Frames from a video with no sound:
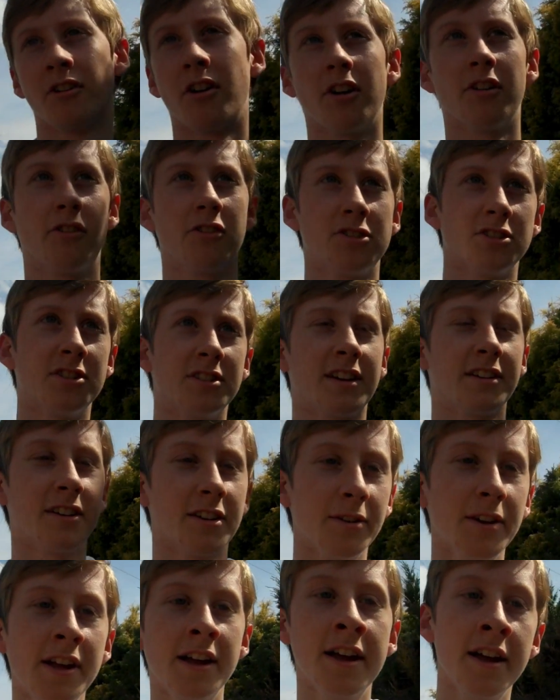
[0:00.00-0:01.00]
All right, Ross, as I
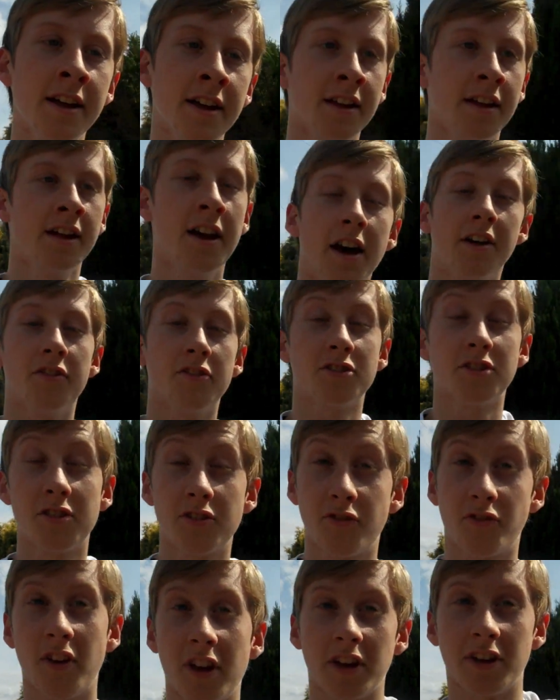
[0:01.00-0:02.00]
do. And there's
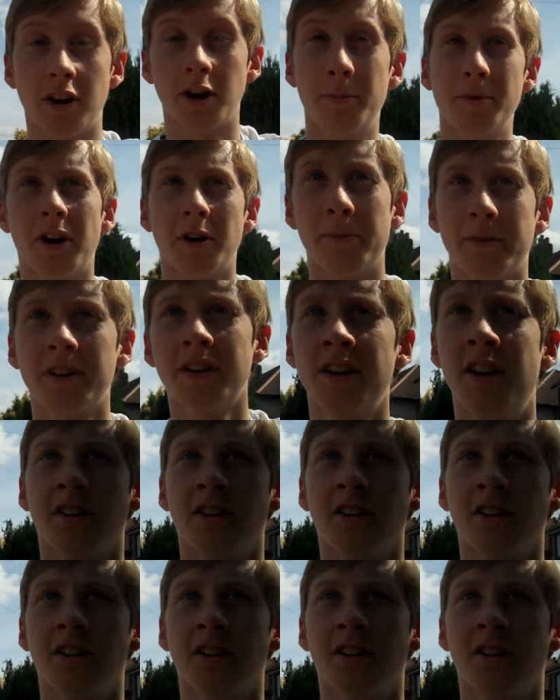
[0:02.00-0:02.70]
this thick girl behind me.